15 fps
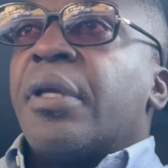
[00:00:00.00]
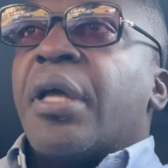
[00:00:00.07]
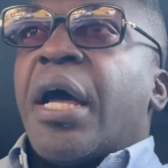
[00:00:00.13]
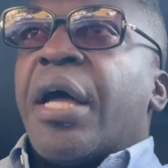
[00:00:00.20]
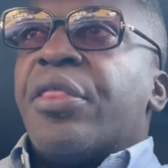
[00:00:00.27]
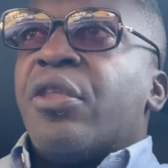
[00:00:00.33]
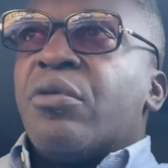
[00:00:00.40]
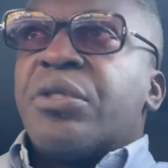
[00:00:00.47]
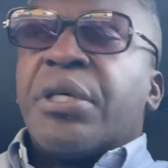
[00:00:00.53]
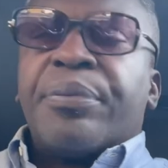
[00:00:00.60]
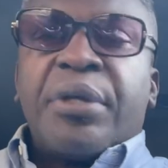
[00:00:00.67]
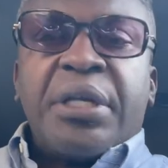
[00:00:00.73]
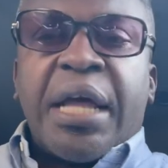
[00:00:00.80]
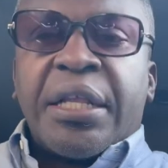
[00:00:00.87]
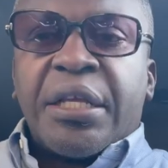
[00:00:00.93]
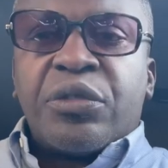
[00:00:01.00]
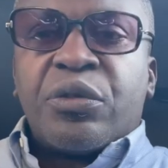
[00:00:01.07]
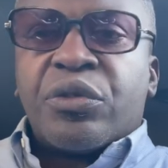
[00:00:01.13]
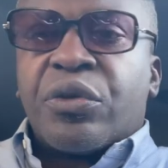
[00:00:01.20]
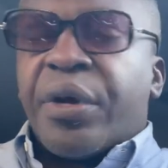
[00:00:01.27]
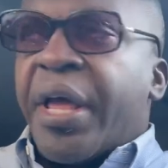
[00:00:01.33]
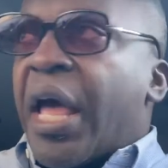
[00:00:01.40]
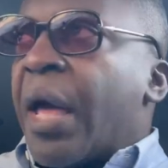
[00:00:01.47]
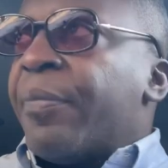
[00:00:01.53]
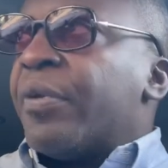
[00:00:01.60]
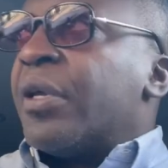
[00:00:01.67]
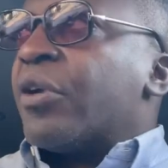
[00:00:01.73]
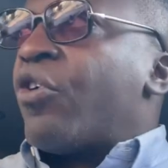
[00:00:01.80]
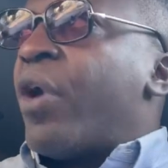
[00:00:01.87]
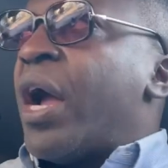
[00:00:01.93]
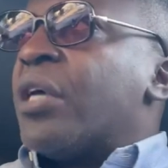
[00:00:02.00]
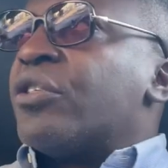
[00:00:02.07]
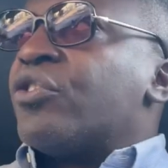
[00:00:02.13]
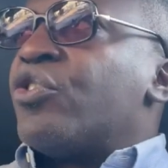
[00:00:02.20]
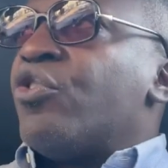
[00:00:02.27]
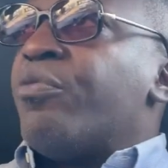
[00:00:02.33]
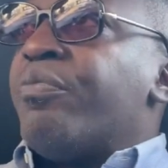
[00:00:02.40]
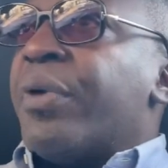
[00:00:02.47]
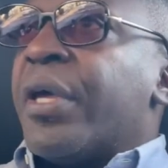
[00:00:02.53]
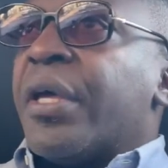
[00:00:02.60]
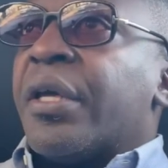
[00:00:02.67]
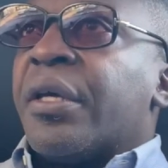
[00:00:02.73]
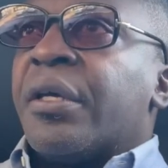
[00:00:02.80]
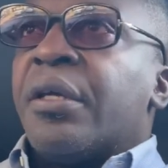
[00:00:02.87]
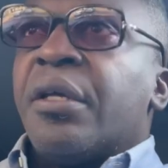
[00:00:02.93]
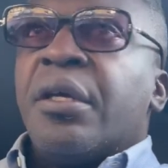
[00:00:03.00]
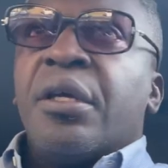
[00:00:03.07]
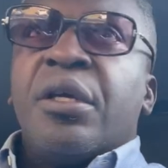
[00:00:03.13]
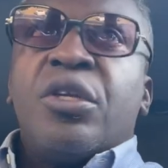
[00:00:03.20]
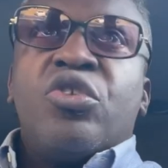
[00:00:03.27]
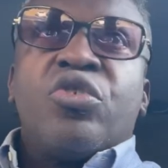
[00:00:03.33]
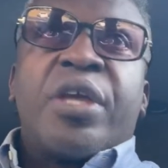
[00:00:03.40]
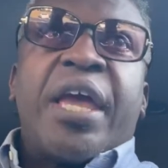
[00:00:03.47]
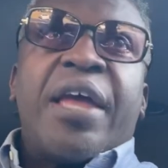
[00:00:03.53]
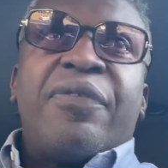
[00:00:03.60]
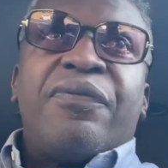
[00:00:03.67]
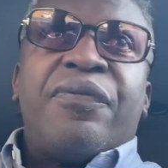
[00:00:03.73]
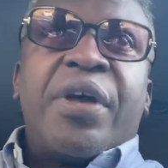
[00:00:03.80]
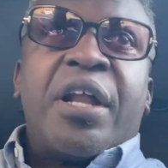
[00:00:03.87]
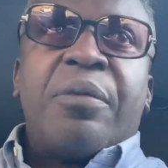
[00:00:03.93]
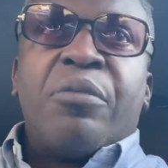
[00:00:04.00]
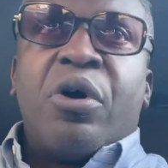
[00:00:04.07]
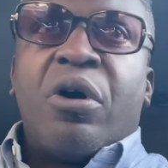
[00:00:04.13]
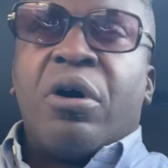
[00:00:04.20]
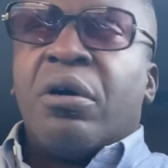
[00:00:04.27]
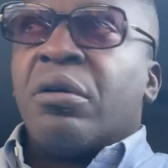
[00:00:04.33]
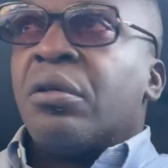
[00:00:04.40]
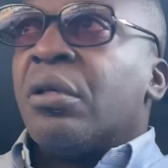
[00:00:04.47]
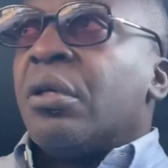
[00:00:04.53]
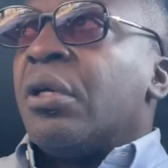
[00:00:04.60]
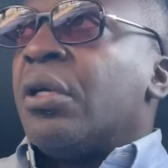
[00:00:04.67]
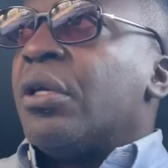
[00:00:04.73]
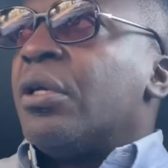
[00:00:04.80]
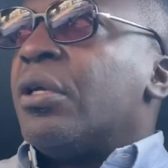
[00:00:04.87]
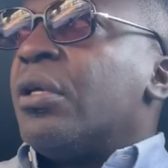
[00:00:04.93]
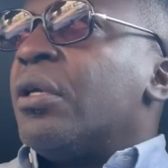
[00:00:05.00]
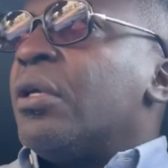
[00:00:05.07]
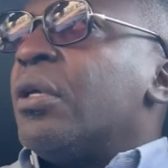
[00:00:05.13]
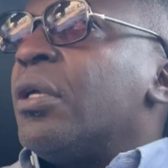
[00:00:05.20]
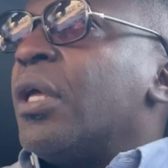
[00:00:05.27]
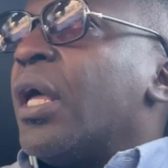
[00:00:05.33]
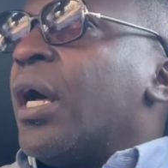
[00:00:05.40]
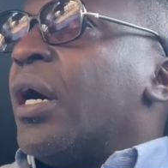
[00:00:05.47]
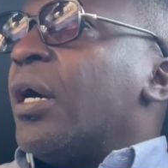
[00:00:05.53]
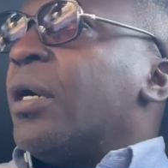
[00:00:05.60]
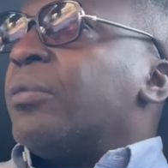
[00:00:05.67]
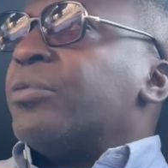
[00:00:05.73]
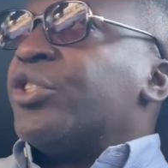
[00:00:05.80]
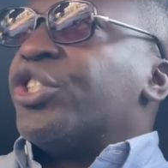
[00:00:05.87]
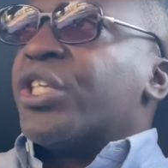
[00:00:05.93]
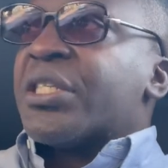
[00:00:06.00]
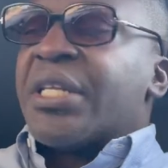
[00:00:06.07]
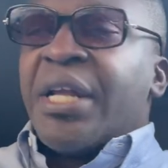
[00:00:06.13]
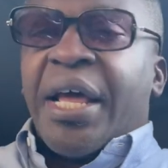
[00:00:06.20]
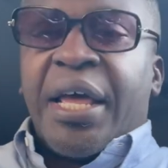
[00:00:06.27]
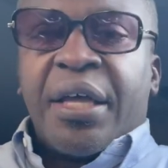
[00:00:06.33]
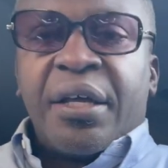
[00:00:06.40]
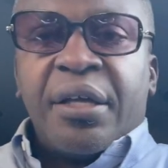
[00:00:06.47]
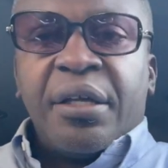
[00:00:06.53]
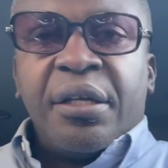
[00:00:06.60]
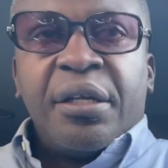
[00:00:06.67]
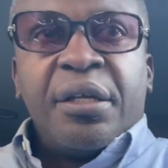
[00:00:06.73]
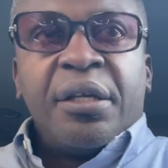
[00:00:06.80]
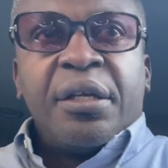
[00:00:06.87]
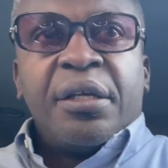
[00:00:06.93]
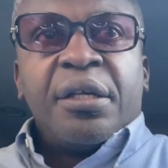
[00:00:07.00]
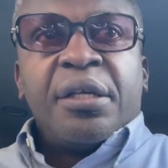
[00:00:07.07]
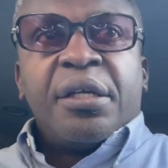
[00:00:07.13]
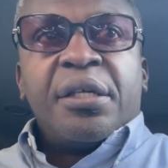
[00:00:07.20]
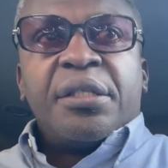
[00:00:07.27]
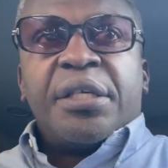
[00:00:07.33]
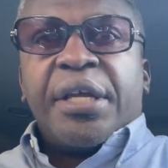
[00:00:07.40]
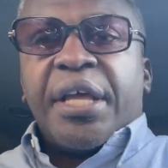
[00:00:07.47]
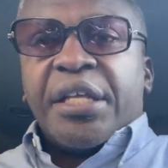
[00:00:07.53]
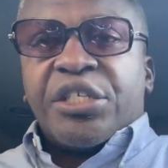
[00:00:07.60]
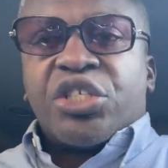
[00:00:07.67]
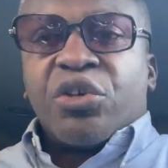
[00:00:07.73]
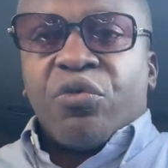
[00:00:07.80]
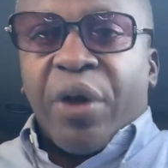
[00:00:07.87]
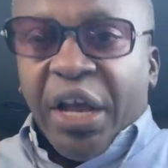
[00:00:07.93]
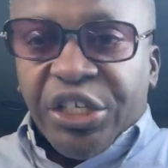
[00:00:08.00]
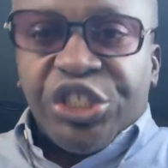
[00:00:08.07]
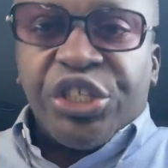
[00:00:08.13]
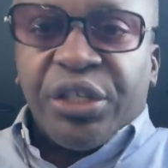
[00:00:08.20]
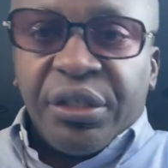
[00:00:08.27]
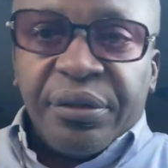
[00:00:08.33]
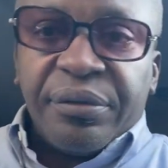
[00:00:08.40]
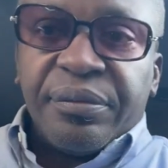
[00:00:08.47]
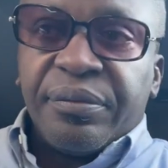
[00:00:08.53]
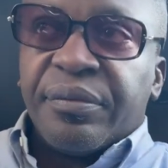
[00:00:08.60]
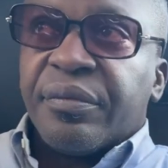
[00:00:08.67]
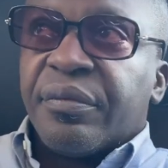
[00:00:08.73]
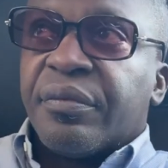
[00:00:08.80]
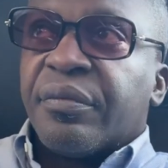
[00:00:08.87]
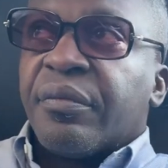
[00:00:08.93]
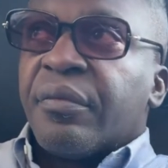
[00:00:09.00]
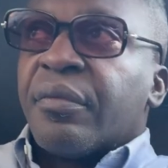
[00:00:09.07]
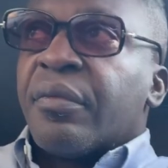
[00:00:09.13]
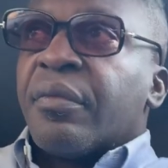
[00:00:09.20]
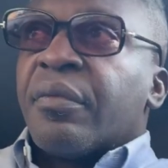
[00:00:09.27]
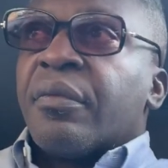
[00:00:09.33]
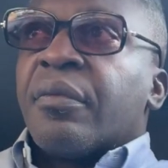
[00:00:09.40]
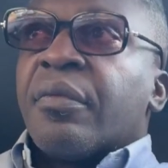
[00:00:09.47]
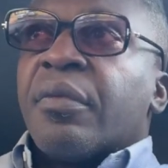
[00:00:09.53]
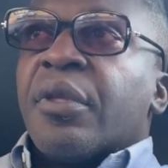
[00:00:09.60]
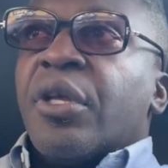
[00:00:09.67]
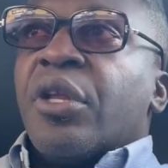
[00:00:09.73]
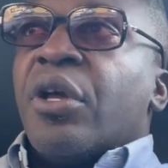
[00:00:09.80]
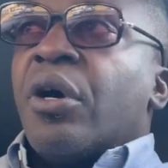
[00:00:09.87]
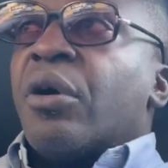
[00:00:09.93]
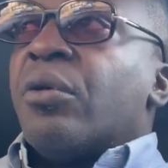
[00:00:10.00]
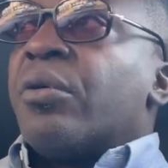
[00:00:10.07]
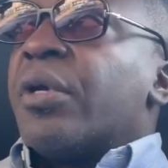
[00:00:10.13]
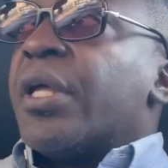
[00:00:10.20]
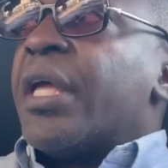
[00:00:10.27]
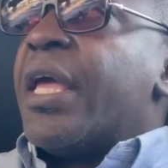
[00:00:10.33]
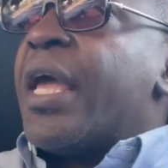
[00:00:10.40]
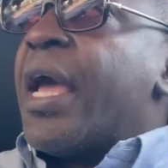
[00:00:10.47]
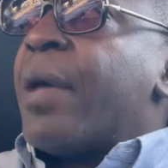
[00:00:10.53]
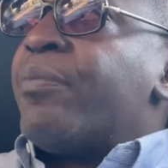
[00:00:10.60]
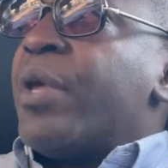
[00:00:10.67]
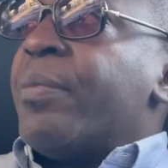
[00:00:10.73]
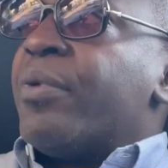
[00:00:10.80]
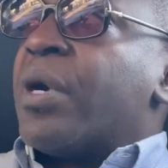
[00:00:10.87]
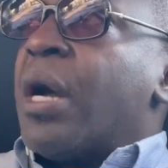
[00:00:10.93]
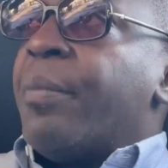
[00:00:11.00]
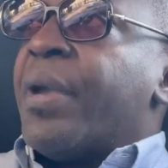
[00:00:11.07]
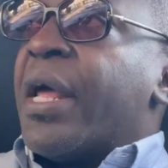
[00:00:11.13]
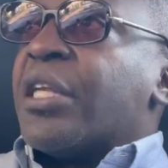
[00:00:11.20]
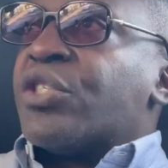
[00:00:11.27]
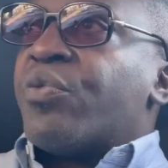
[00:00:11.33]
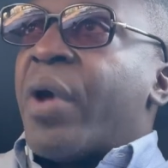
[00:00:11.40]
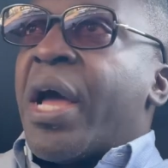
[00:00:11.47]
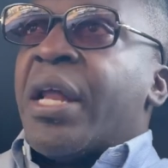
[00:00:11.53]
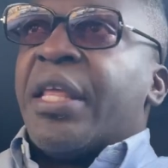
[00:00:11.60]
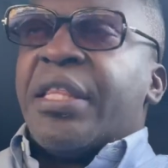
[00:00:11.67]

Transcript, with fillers: I knew something like this was going to happen. The crowds are too big. You can't vet them all. Um, just like the insurrection, you know, he had people coming at his rally.